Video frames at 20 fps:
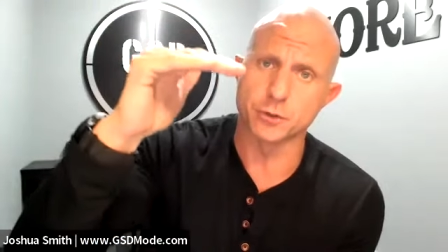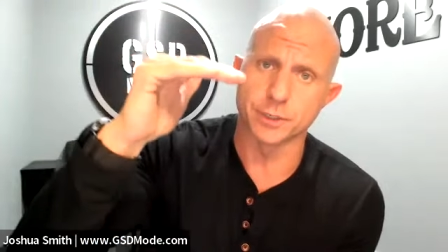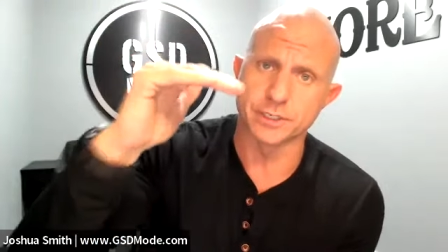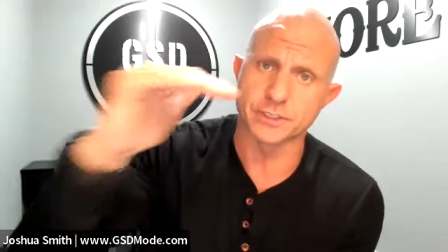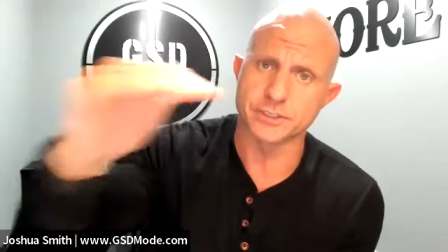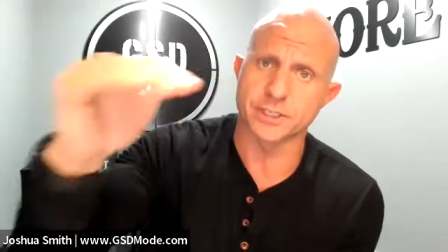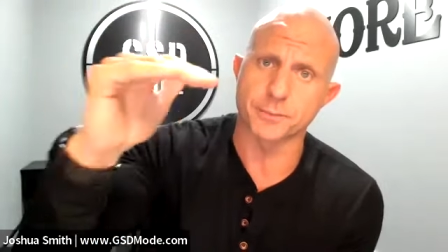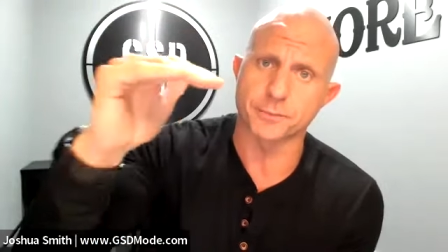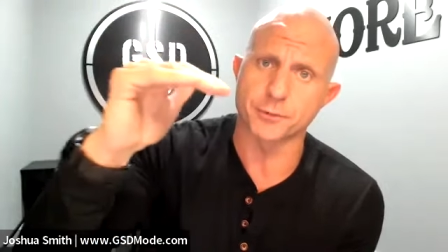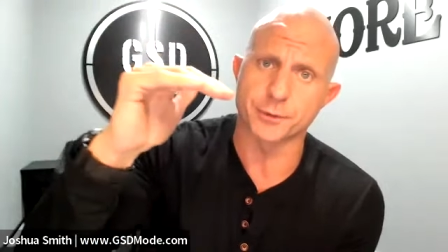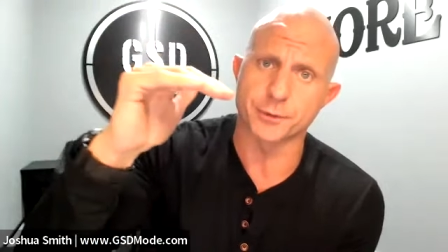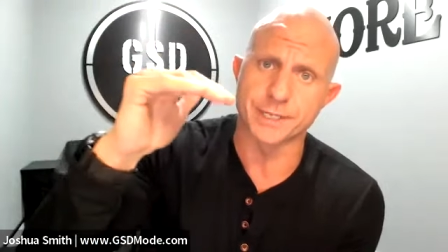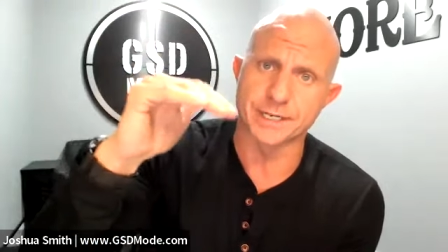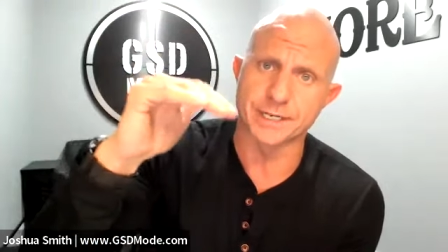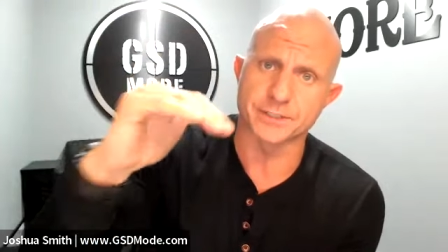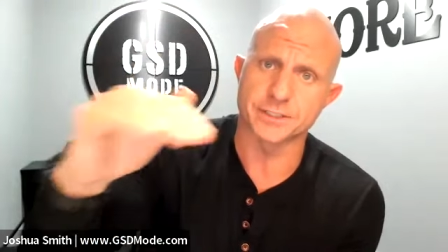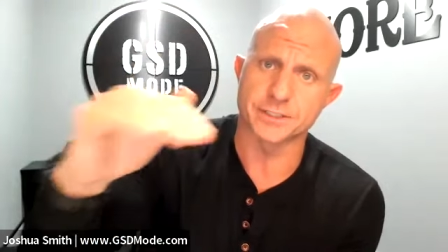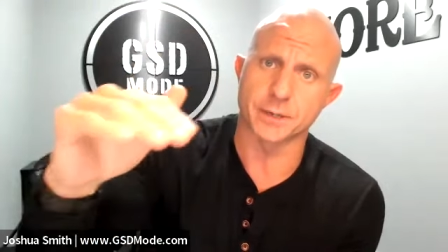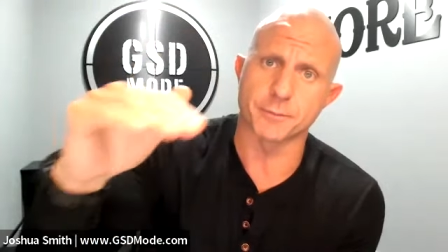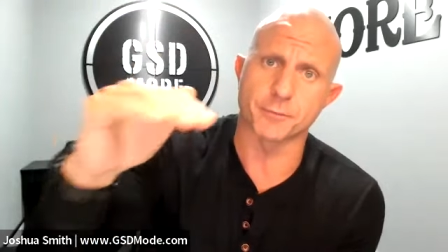here's step three,
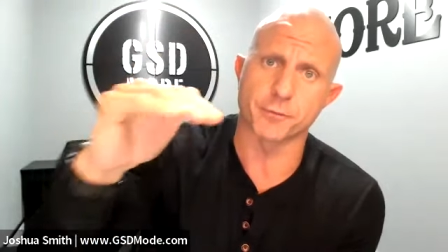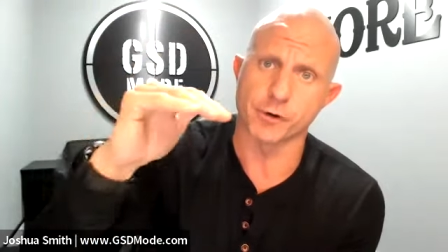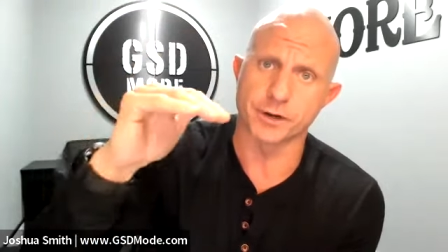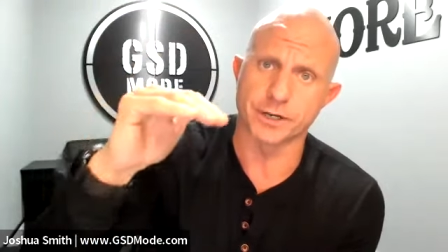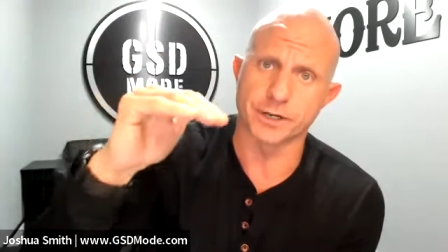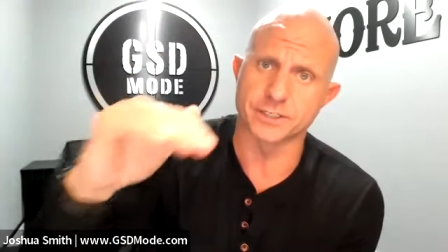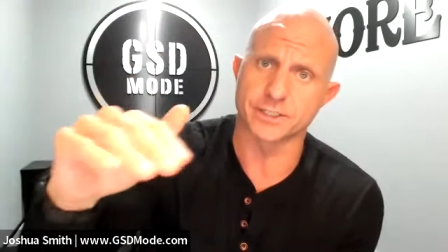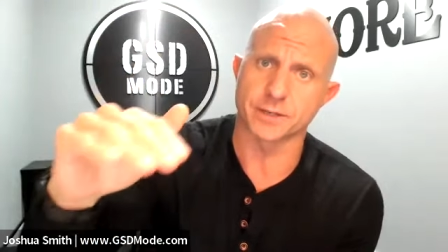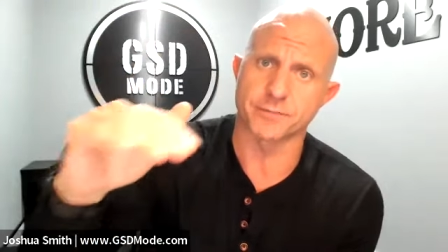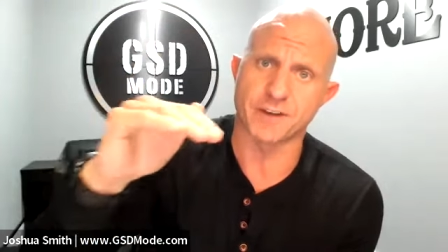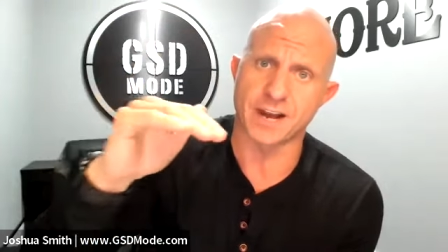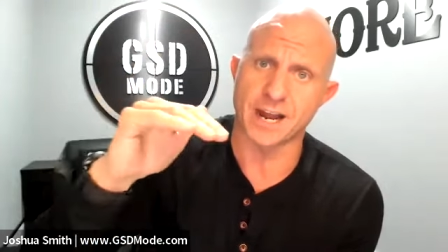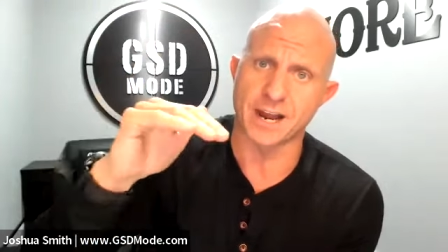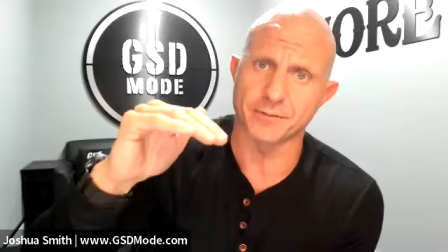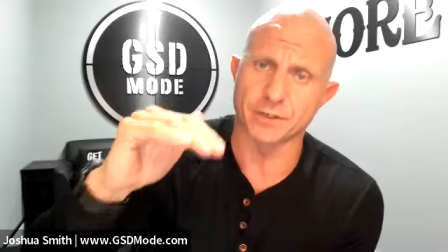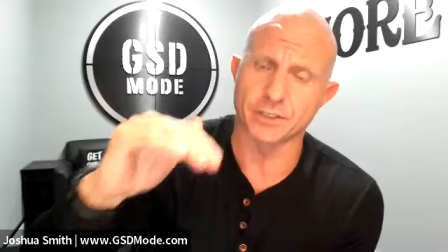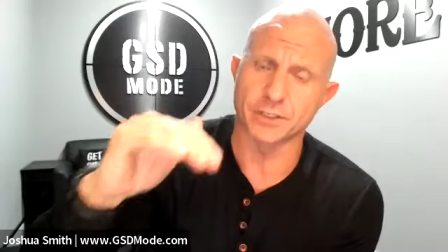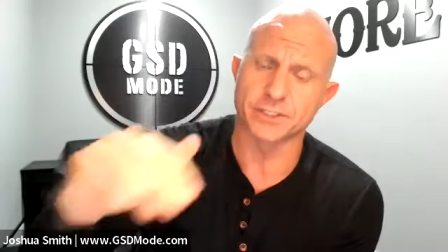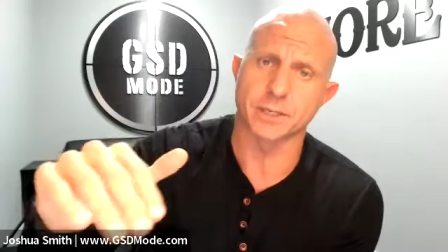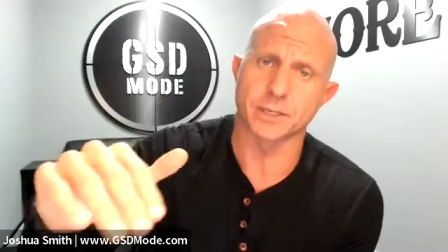here's step four, here's step
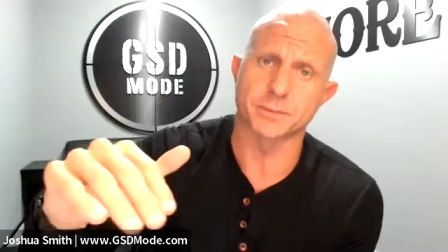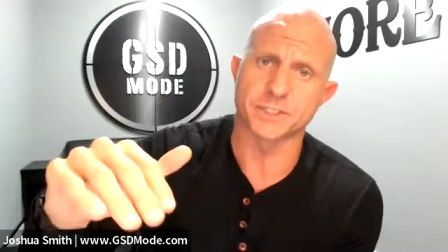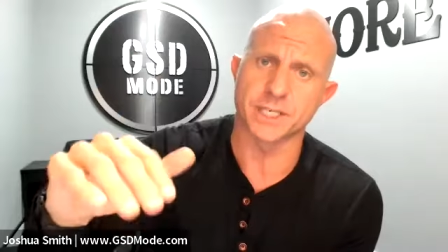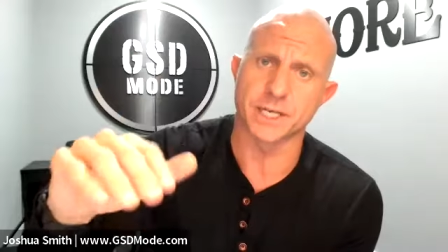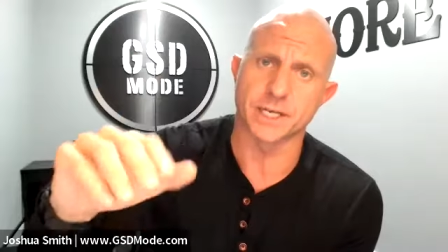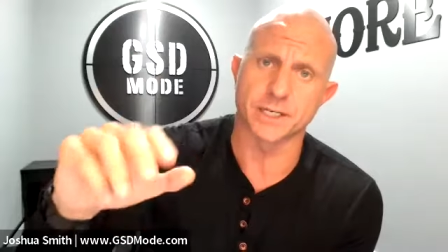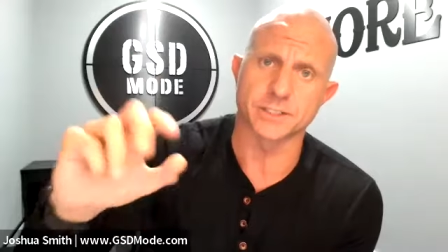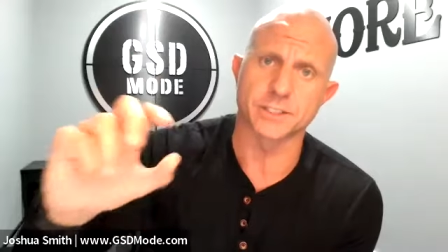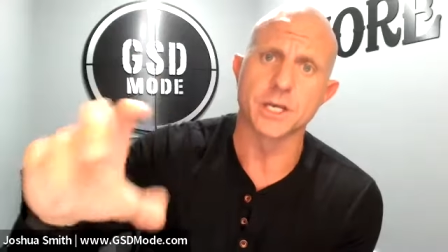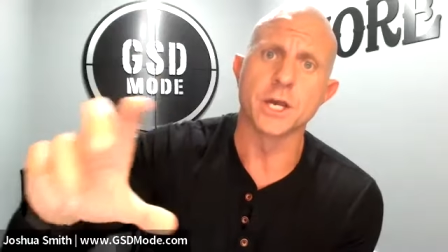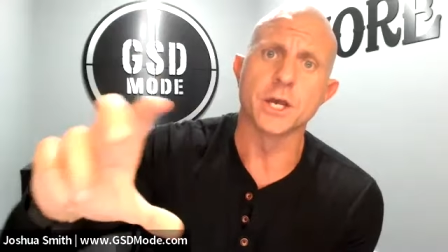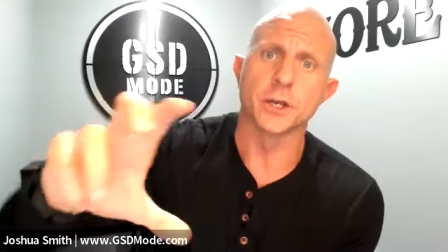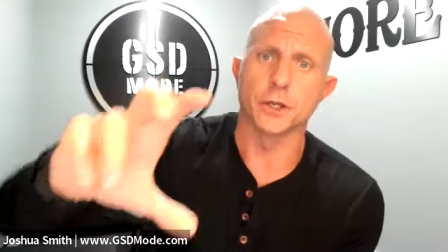five, here's step step six.